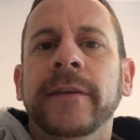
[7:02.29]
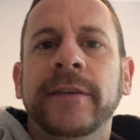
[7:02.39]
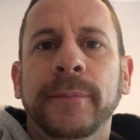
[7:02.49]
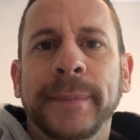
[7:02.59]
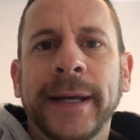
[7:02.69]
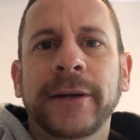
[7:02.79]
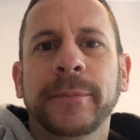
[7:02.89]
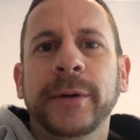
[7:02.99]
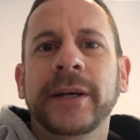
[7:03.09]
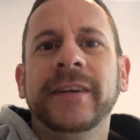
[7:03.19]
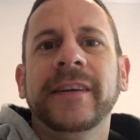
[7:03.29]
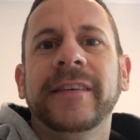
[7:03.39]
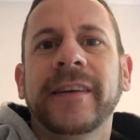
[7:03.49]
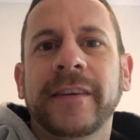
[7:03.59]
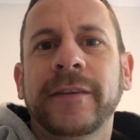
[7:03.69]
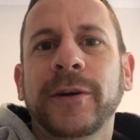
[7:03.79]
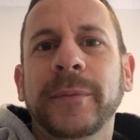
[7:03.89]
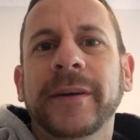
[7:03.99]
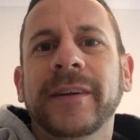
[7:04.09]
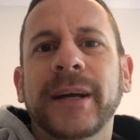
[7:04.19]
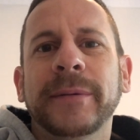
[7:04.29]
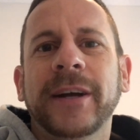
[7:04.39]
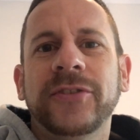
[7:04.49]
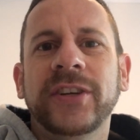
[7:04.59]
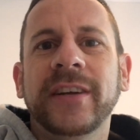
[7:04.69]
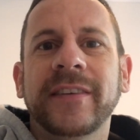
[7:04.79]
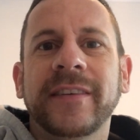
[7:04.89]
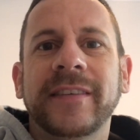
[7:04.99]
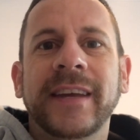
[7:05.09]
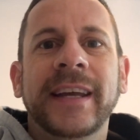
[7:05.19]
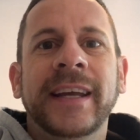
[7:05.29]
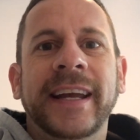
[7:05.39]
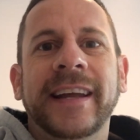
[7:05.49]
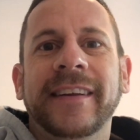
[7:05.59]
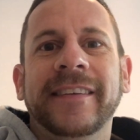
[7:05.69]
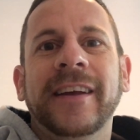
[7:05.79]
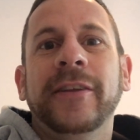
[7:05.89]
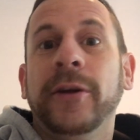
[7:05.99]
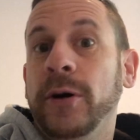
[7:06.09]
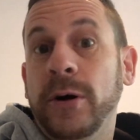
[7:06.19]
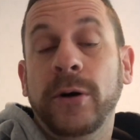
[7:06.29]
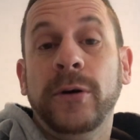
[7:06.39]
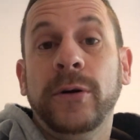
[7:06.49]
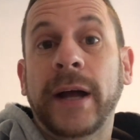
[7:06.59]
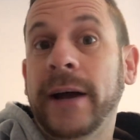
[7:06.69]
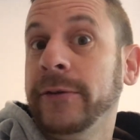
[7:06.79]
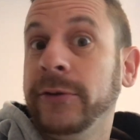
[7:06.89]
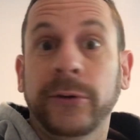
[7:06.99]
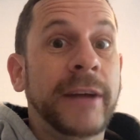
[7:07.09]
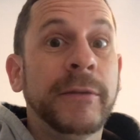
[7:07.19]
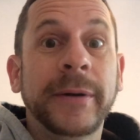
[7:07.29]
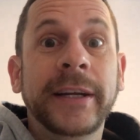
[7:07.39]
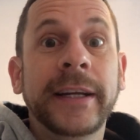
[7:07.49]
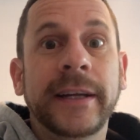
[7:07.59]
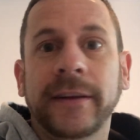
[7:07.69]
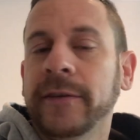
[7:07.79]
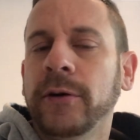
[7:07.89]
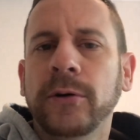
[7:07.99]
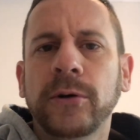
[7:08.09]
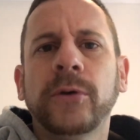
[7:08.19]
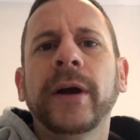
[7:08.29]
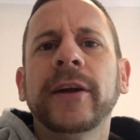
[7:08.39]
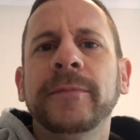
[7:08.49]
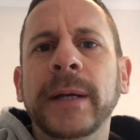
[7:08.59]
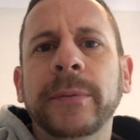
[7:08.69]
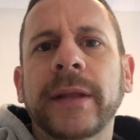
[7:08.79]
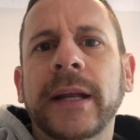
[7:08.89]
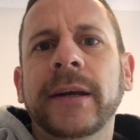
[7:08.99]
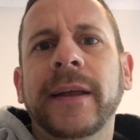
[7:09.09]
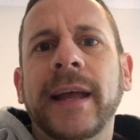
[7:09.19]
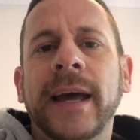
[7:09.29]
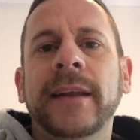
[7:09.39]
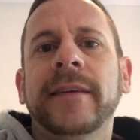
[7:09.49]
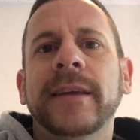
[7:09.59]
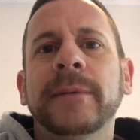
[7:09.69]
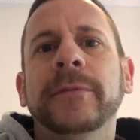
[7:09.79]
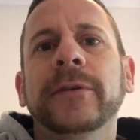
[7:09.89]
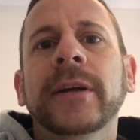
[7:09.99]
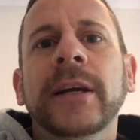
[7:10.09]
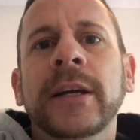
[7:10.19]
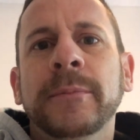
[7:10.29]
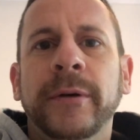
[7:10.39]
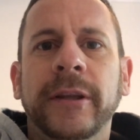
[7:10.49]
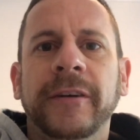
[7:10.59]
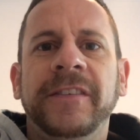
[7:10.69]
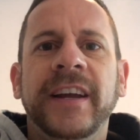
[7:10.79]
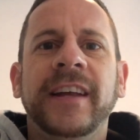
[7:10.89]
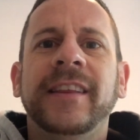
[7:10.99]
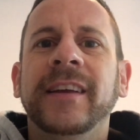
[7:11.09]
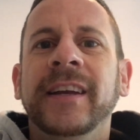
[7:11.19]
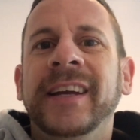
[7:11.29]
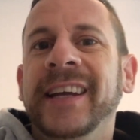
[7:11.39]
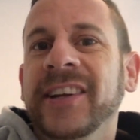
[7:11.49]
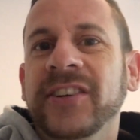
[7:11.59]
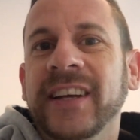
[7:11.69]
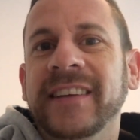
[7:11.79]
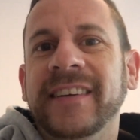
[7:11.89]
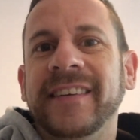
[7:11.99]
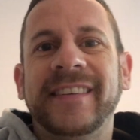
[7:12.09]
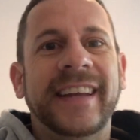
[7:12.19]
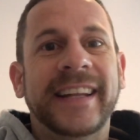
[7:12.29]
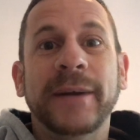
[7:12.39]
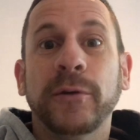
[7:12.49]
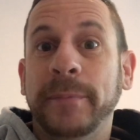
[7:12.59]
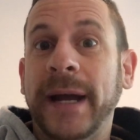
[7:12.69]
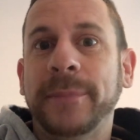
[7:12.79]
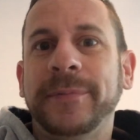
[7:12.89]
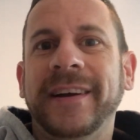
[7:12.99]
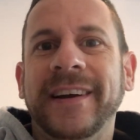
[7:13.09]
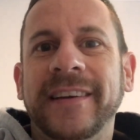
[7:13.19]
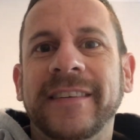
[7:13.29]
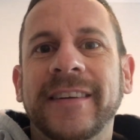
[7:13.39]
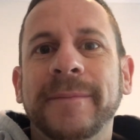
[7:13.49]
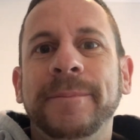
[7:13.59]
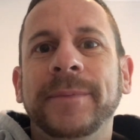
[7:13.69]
So Peter preaches a sermon about Jesus, and the whole household, everybody in it, this whole crowd of people that had assembled, put their faith in Jesus, and they were baptized.